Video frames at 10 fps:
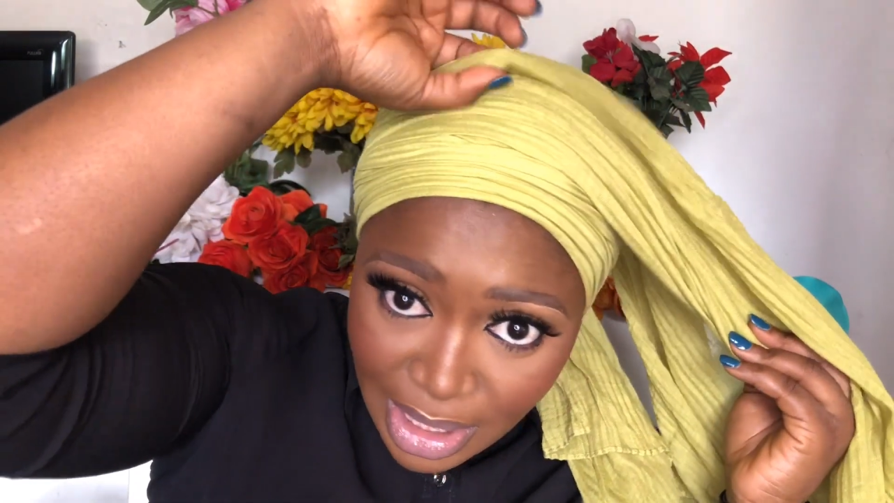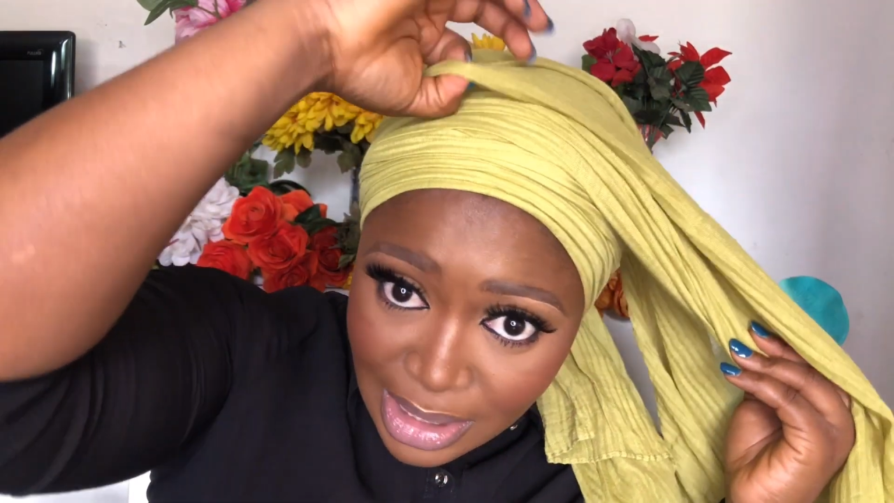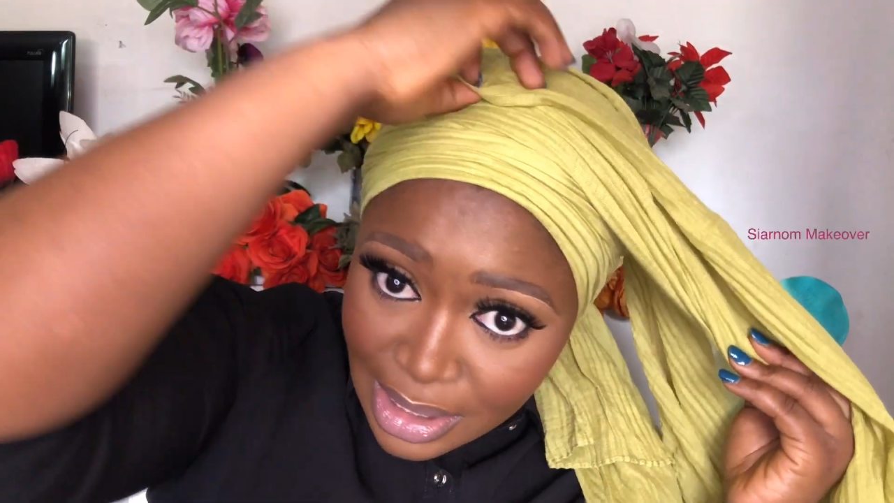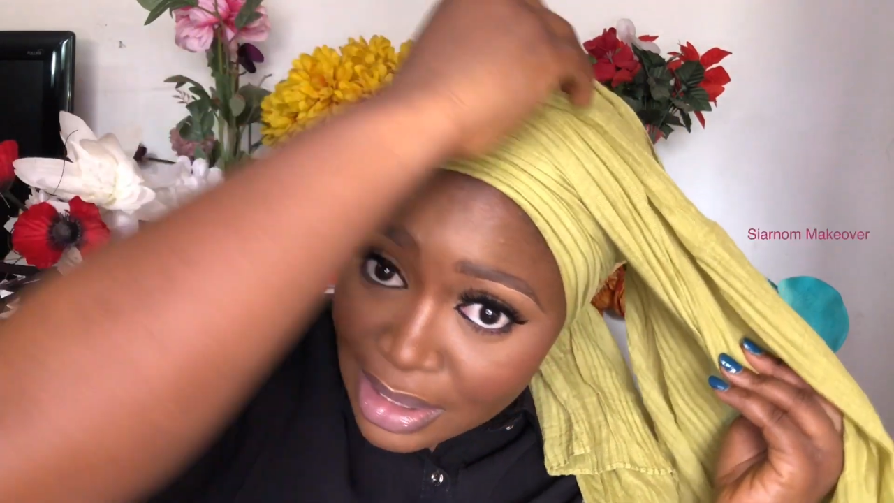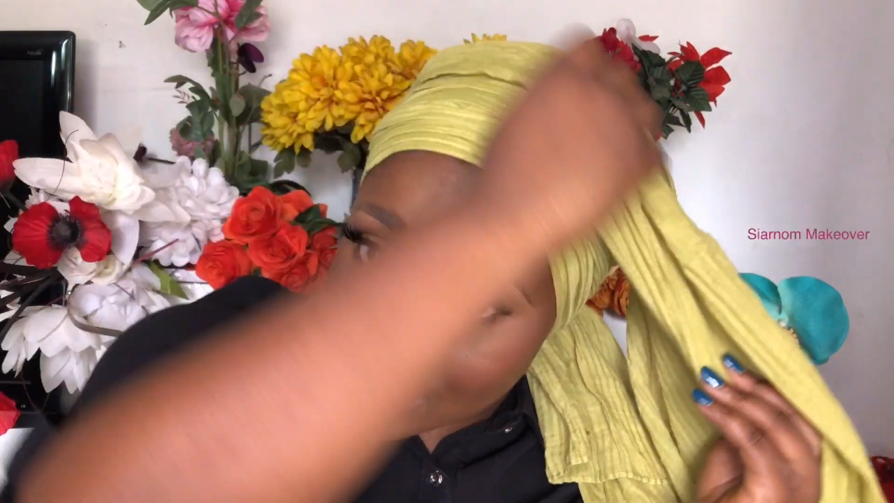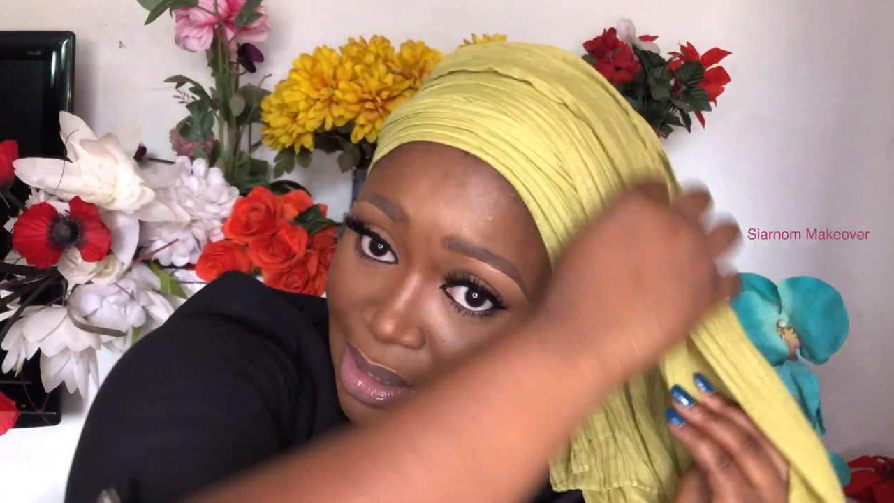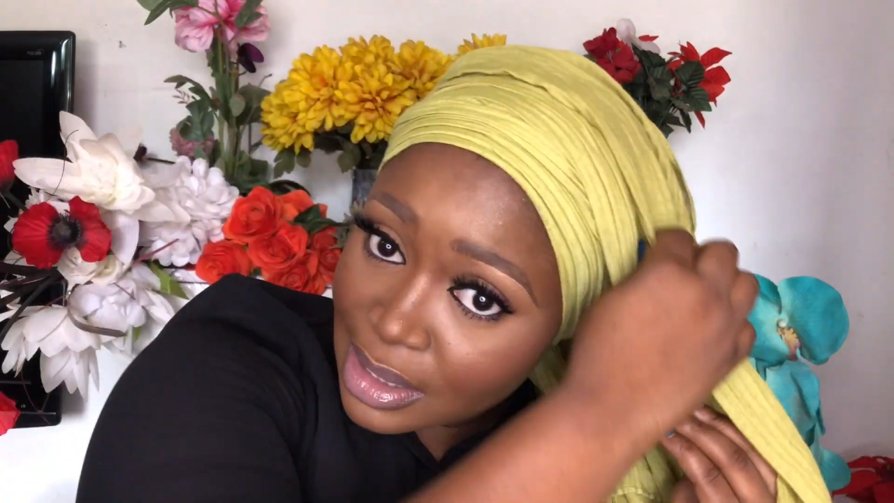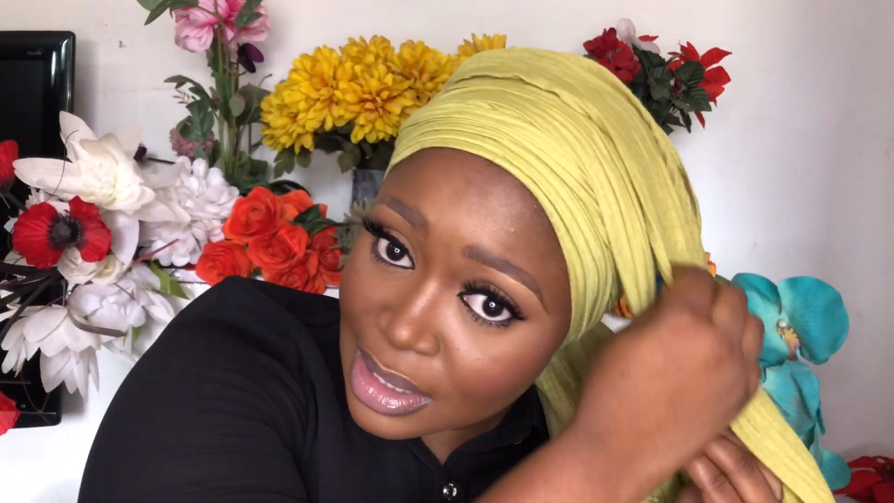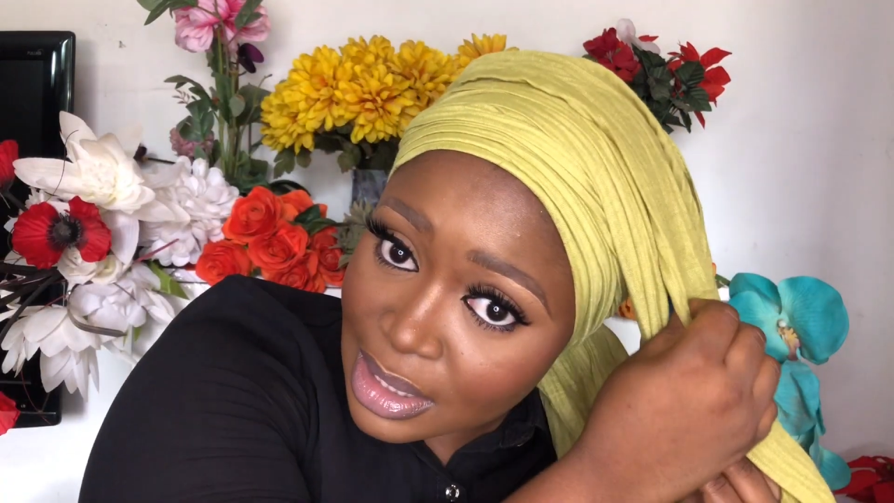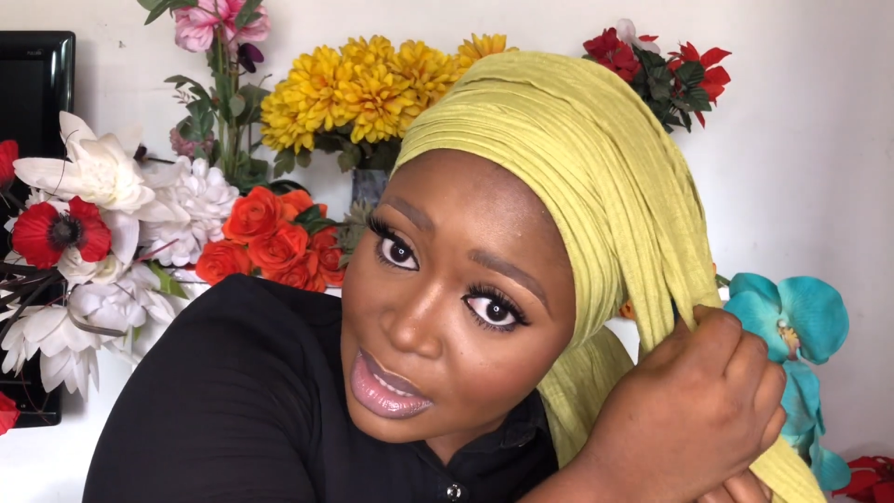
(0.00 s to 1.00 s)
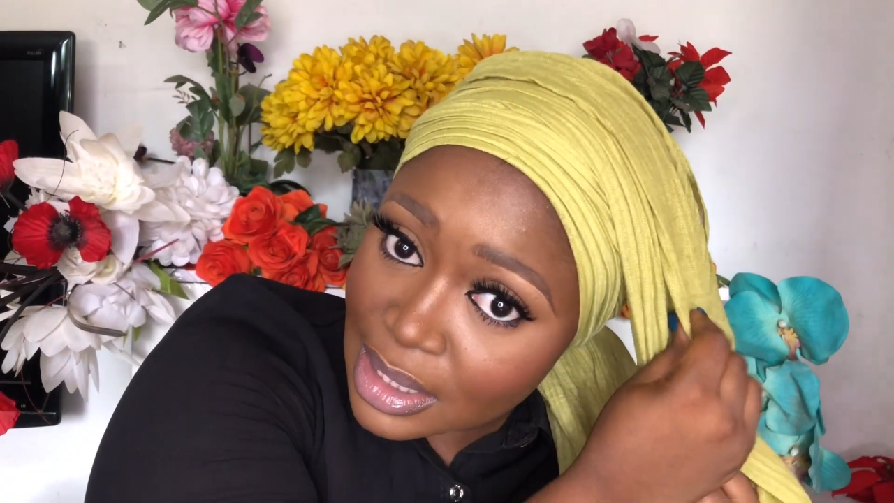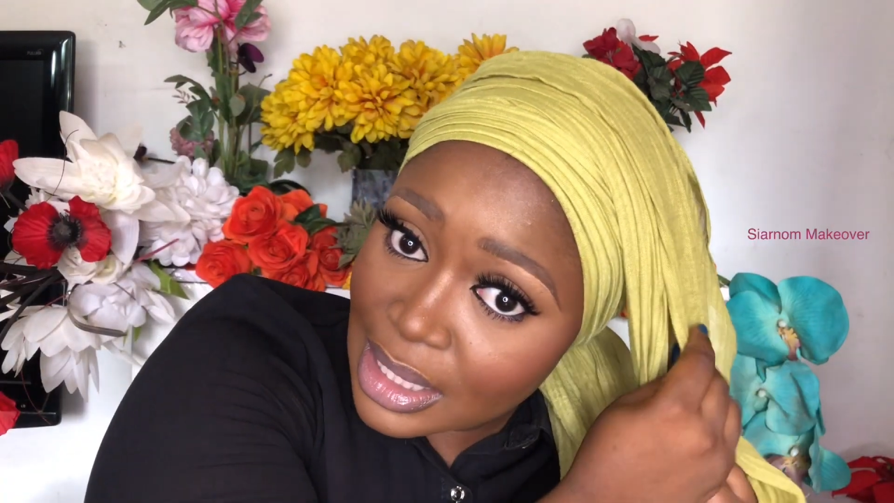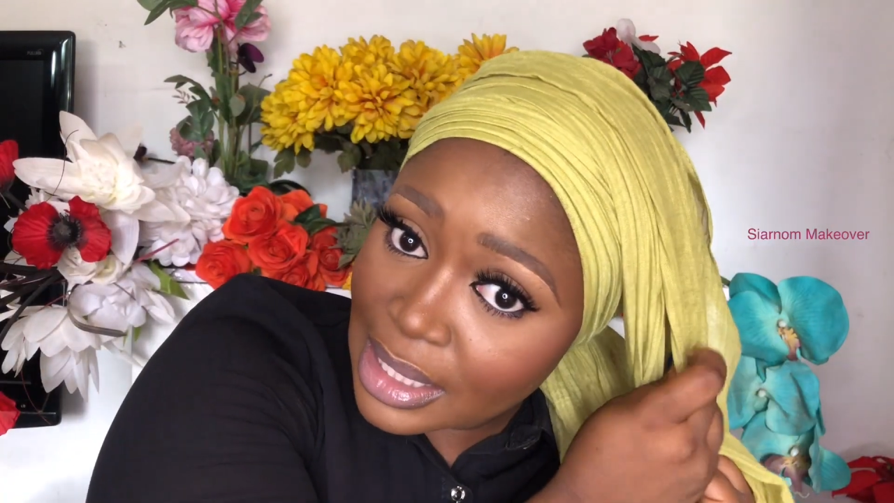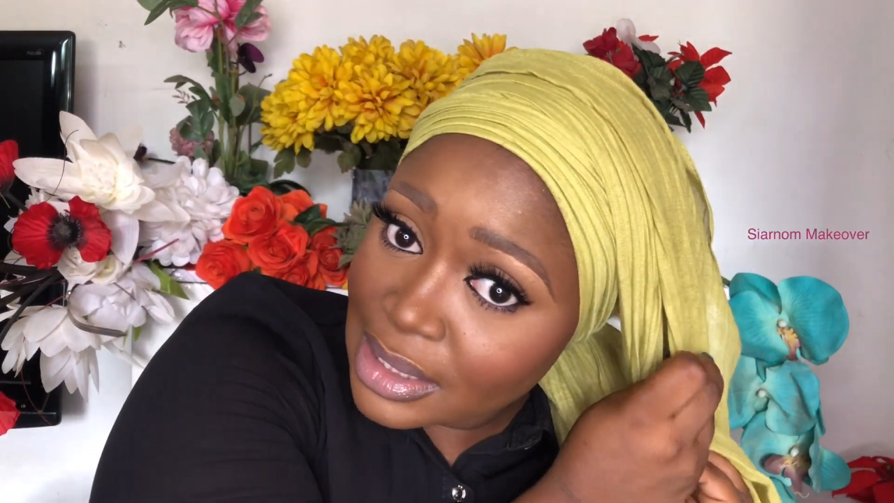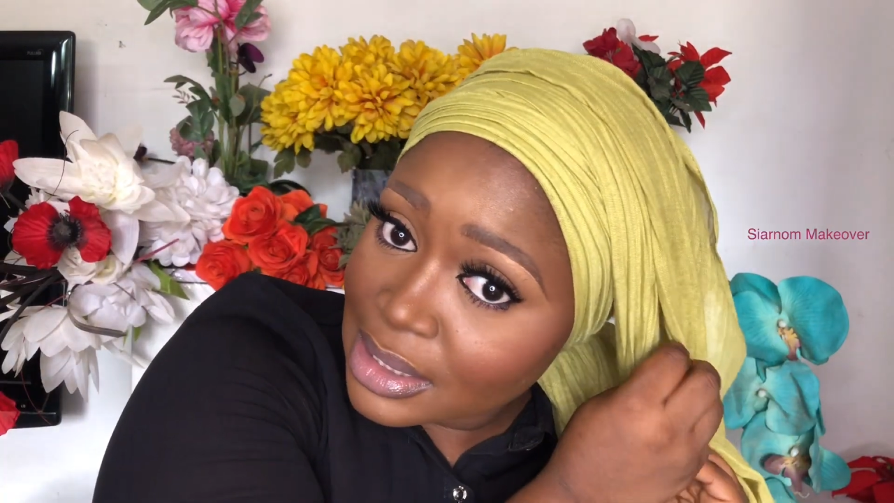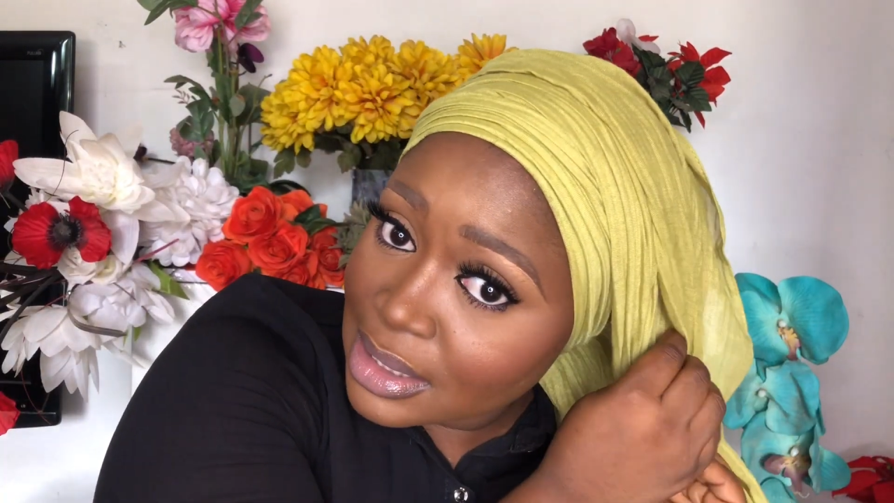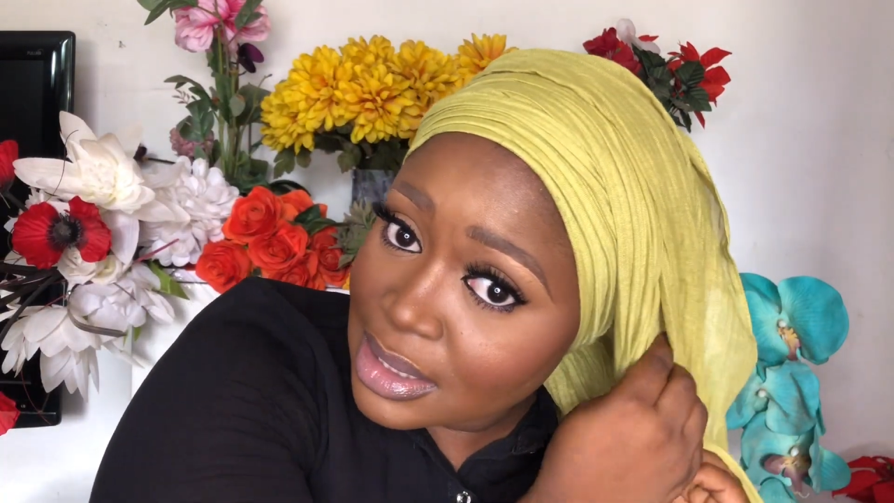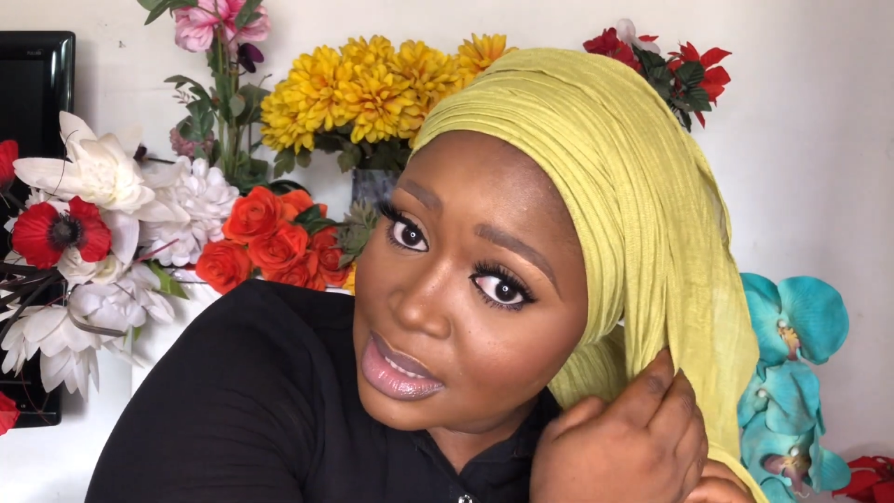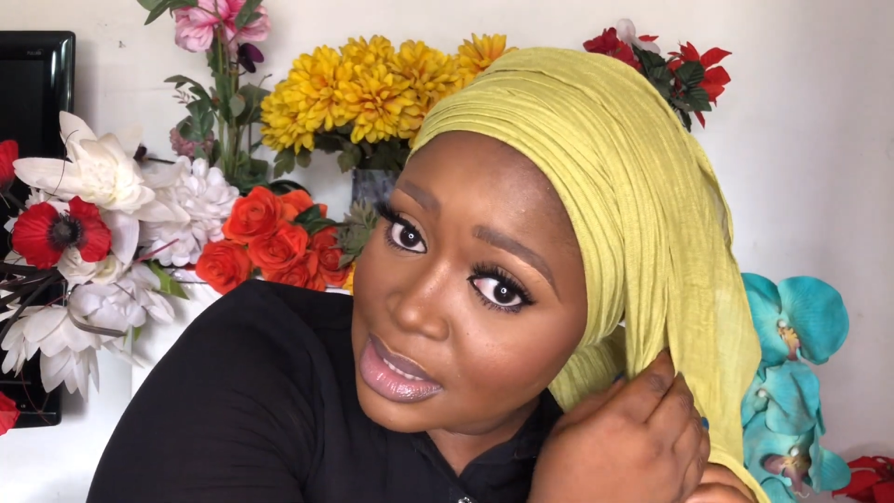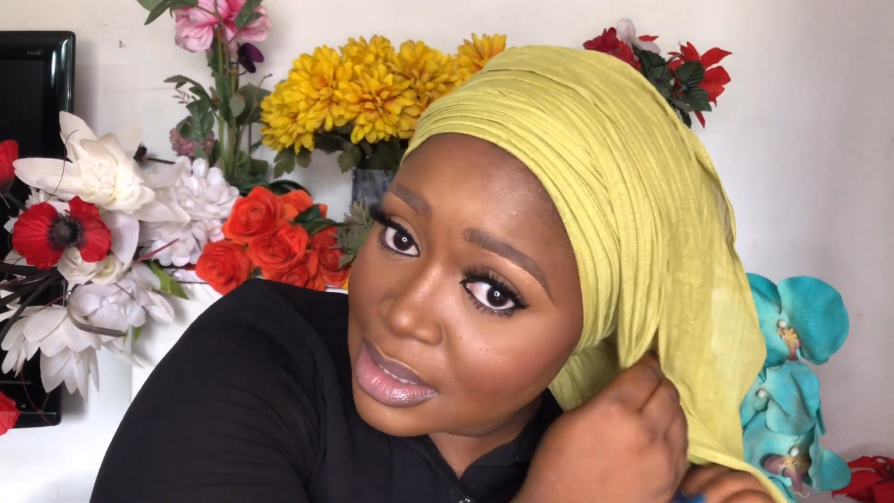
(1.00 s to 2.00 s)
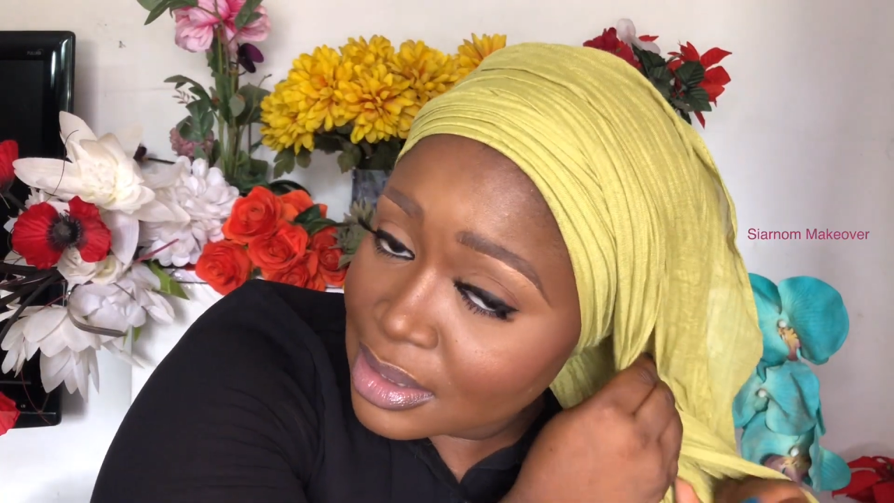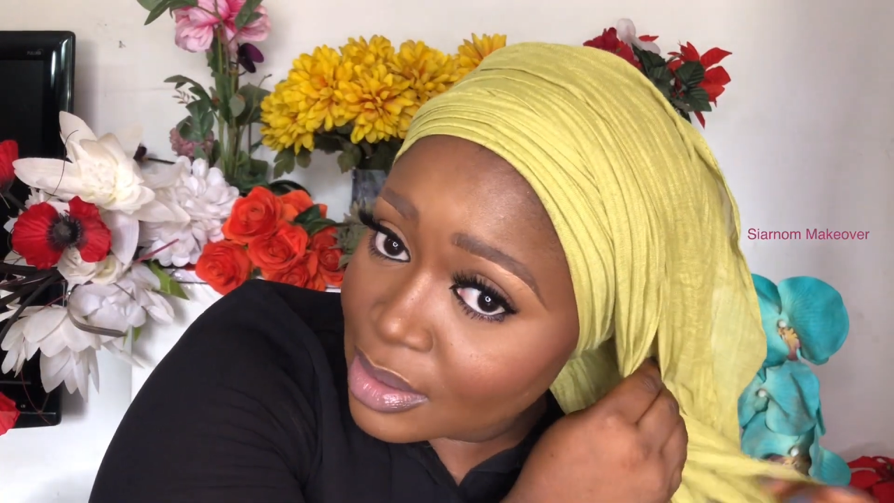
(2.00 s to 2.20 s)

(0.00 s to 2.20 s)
anything like this.